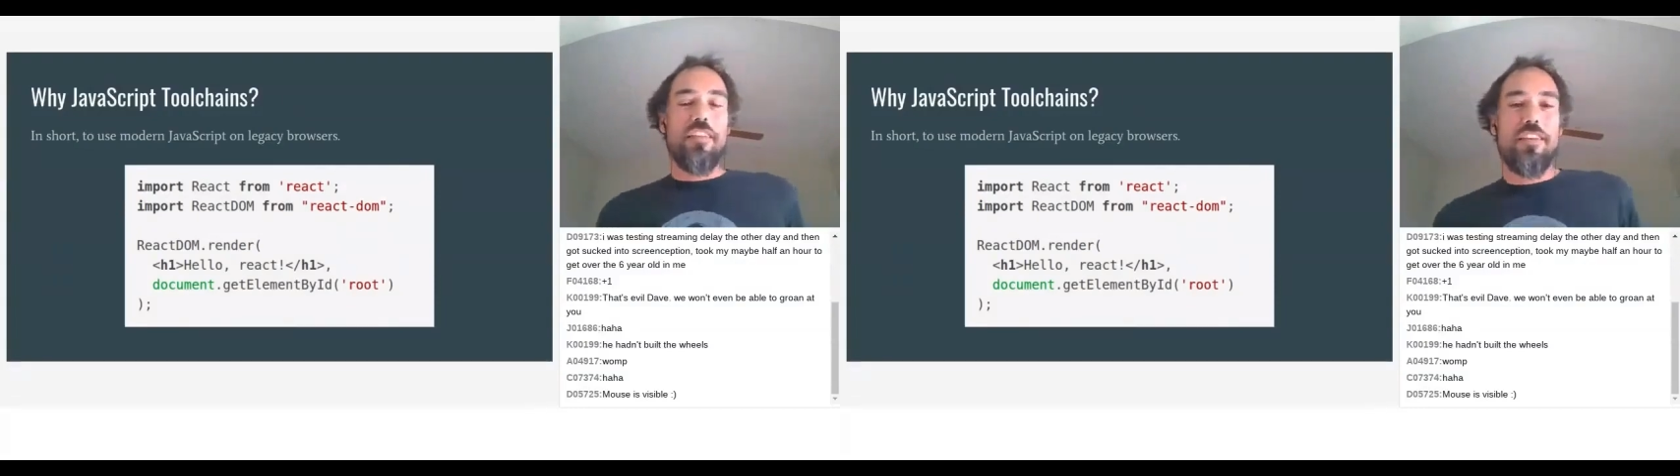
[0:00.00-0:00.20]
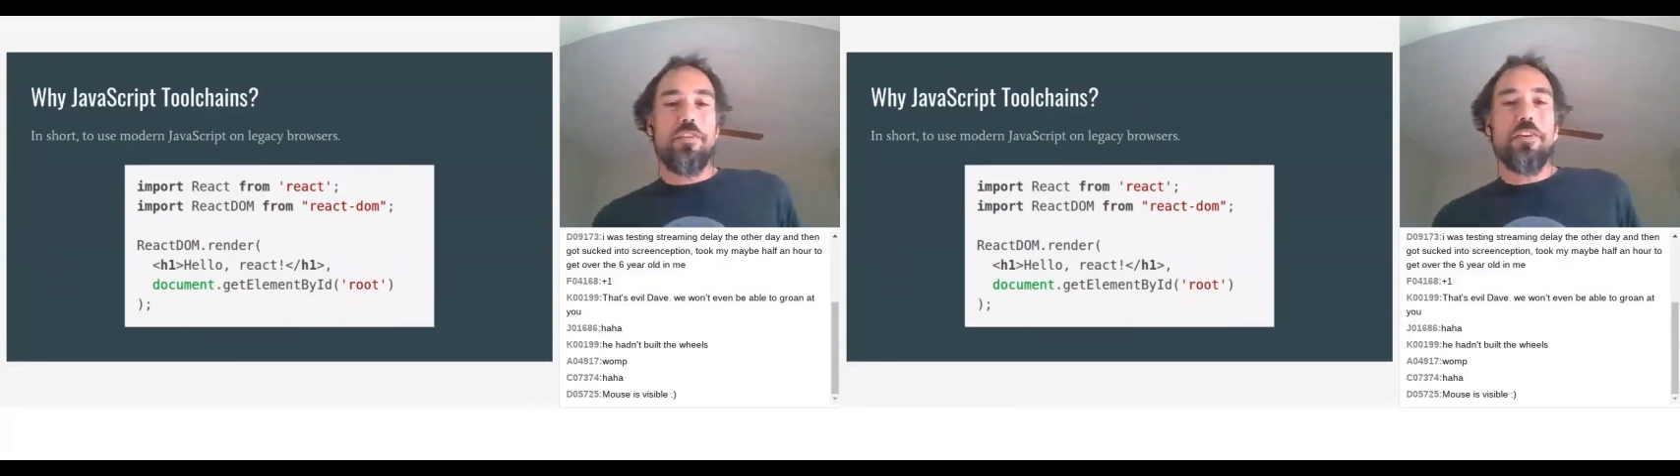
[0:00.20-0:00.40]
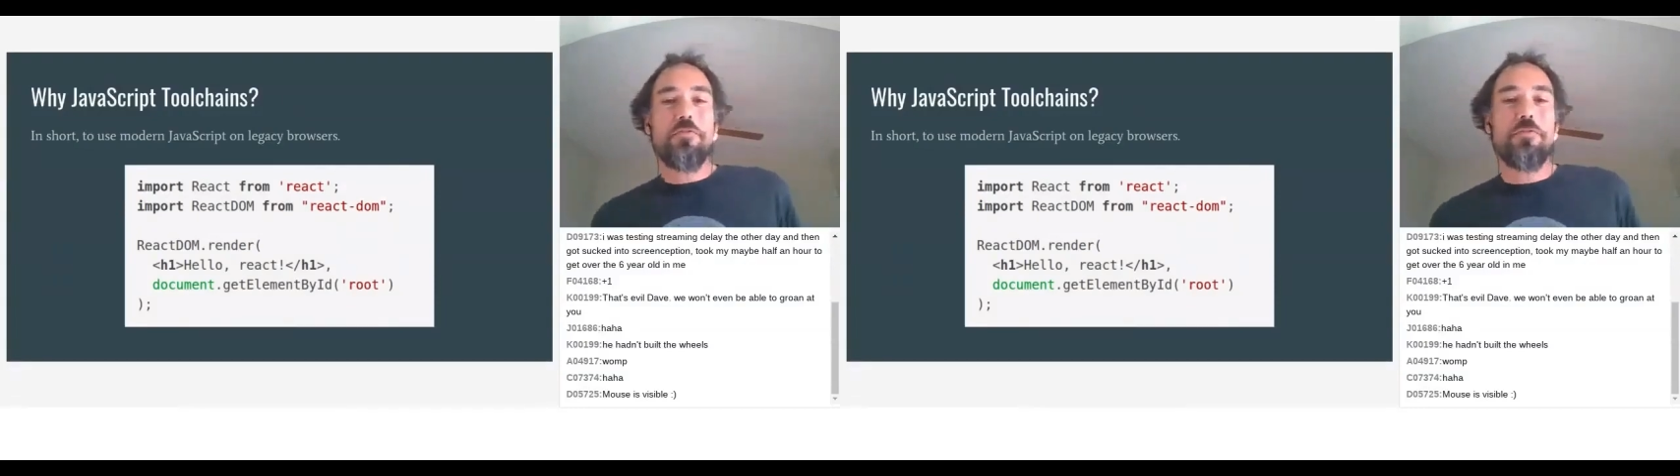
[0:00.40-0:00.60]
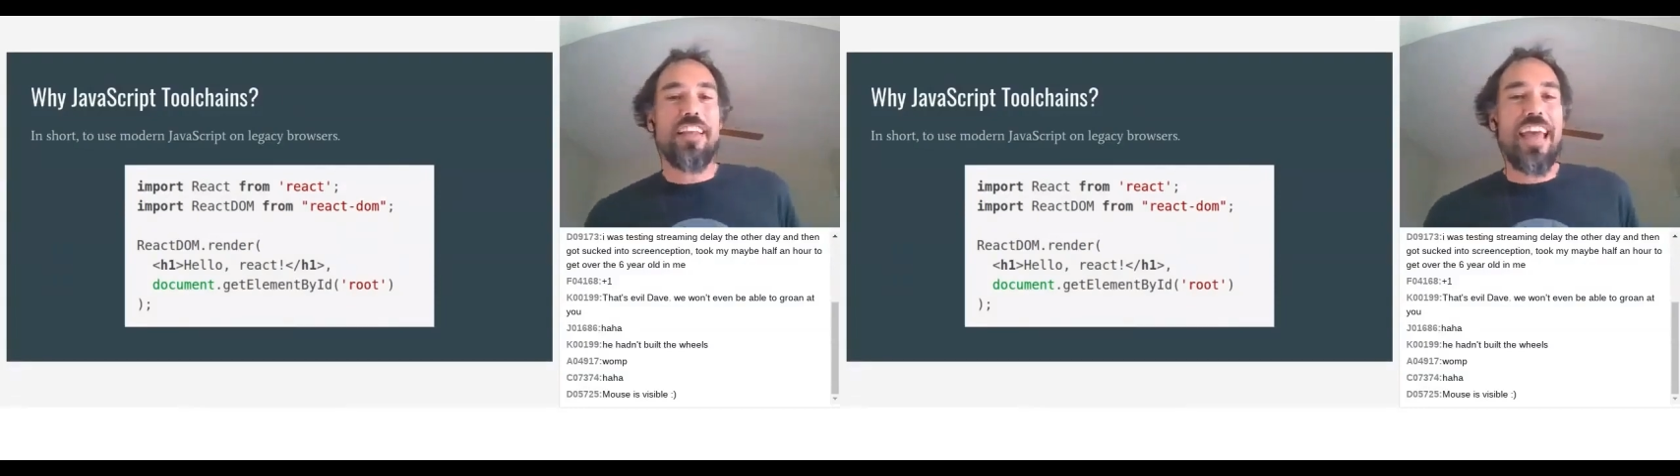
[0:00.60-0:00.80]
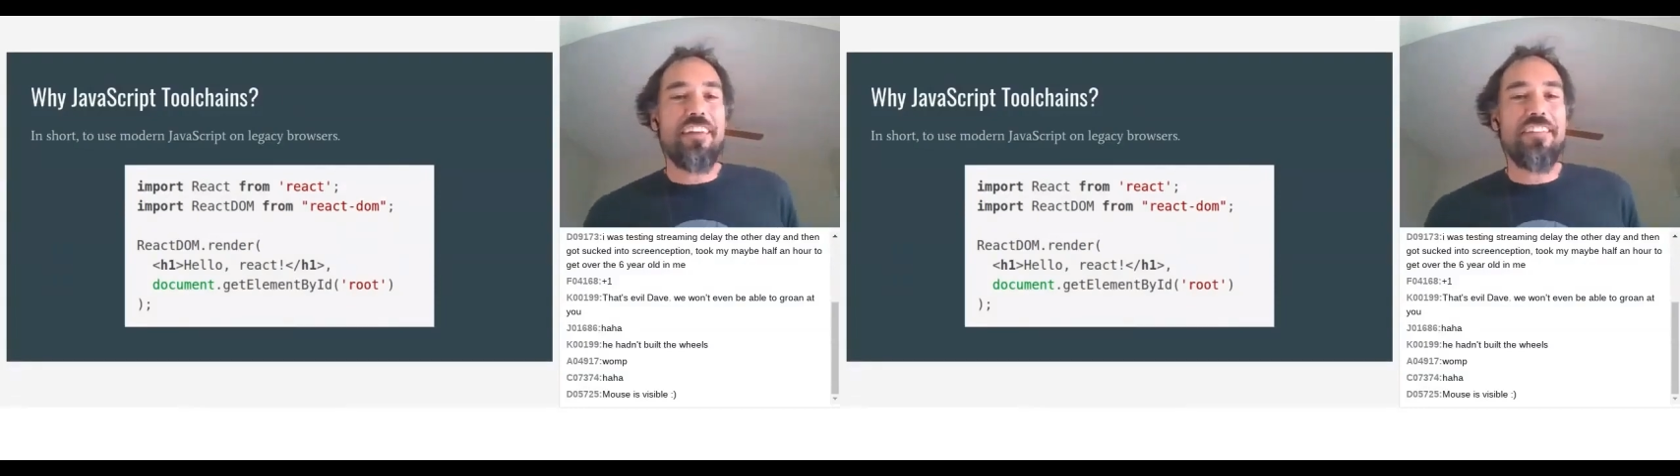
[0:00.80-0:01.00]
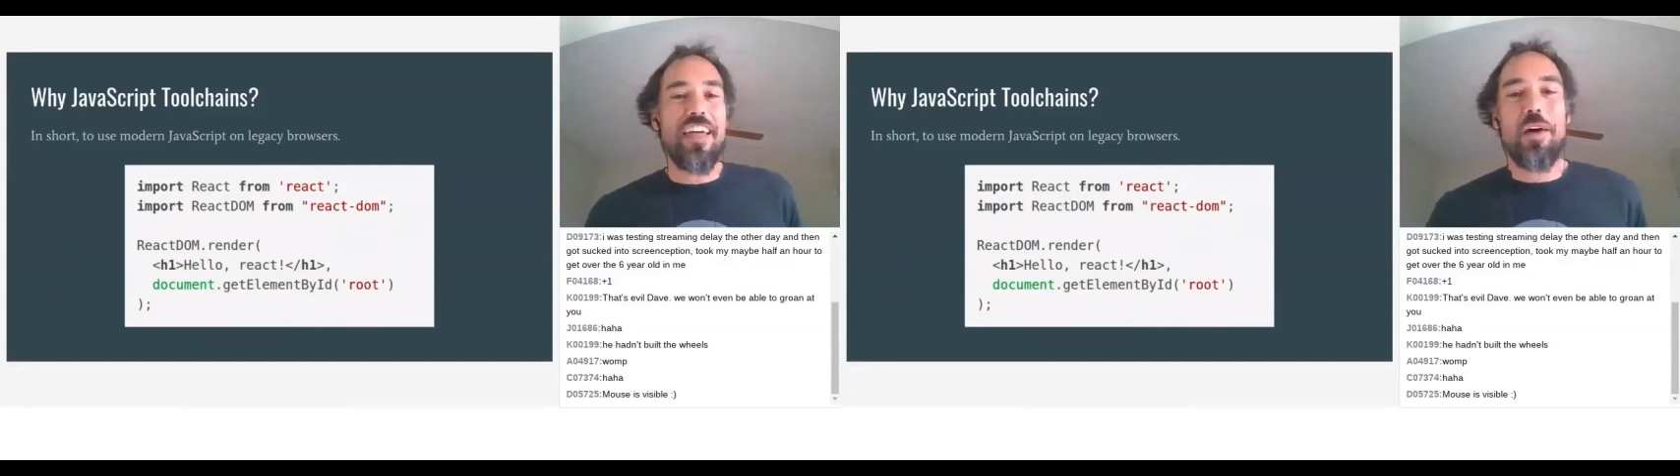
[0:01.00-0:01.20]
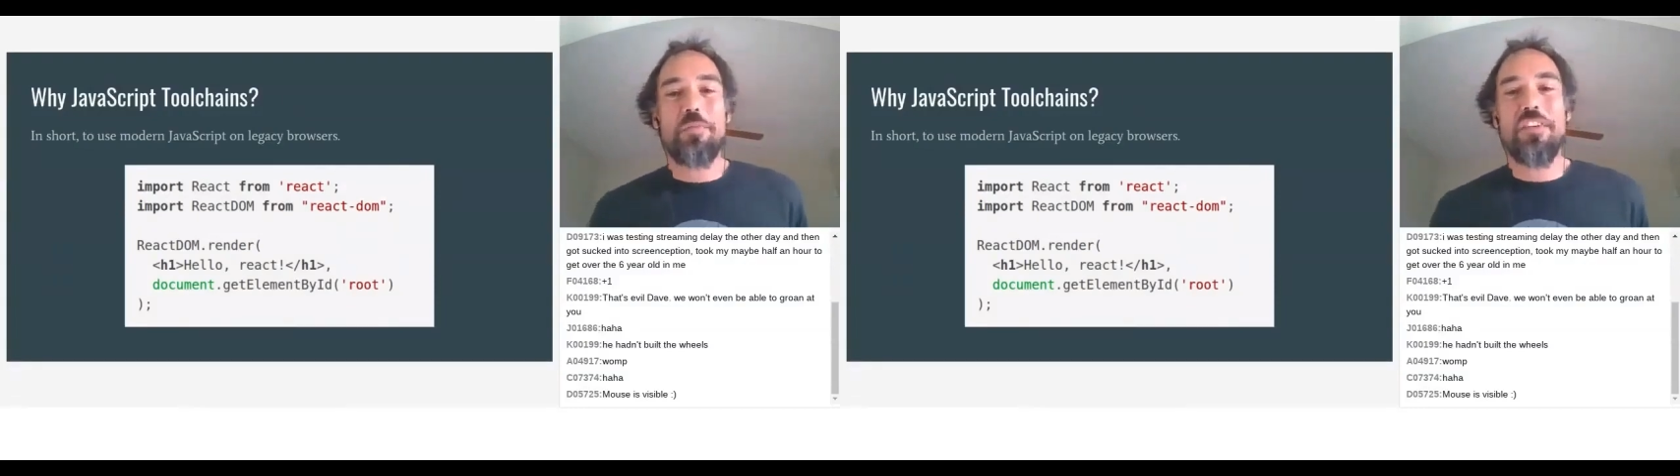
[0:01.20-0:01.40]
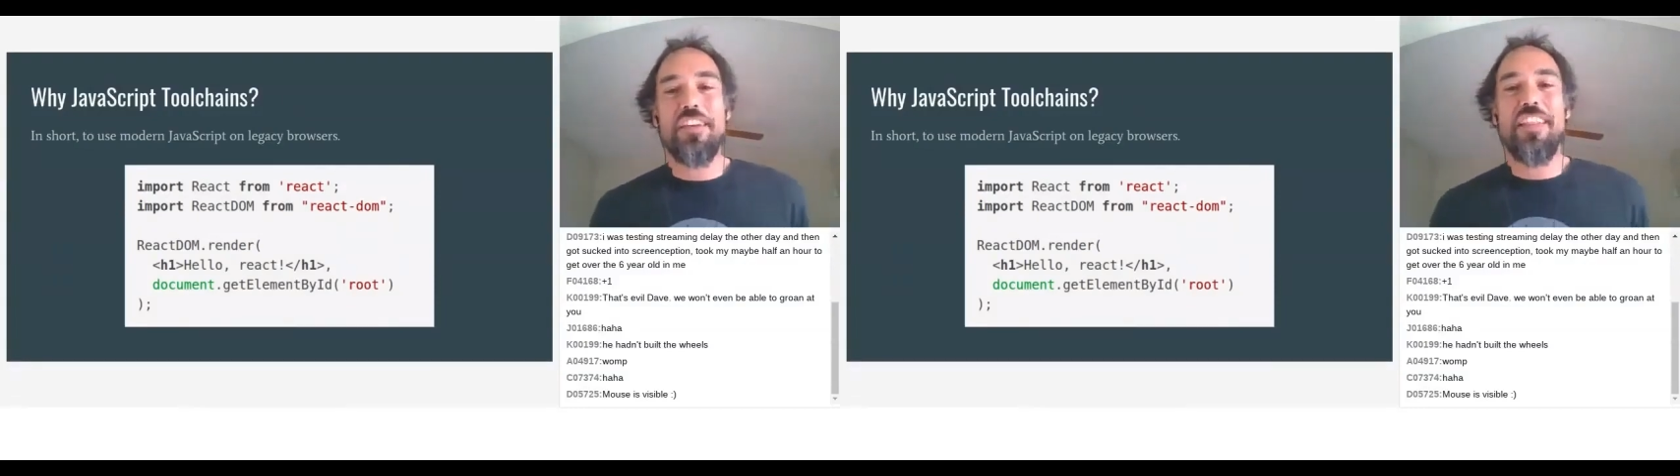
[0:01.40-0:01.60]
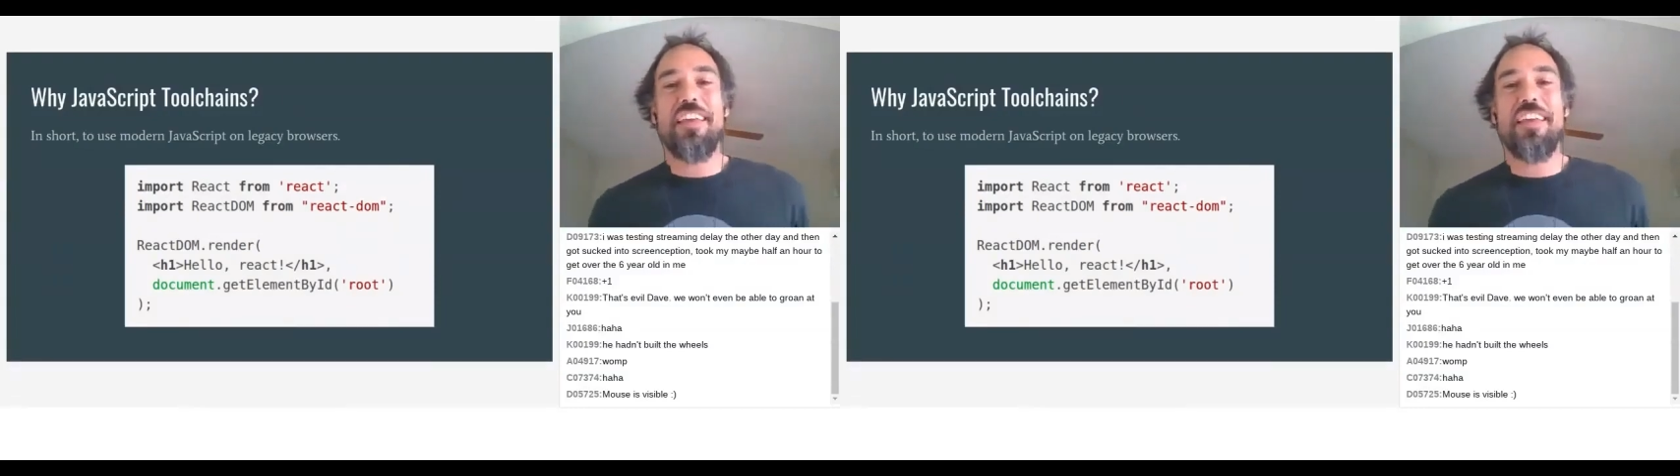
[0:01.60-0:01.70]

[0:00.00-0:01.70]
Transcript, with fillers: you don't really have that option.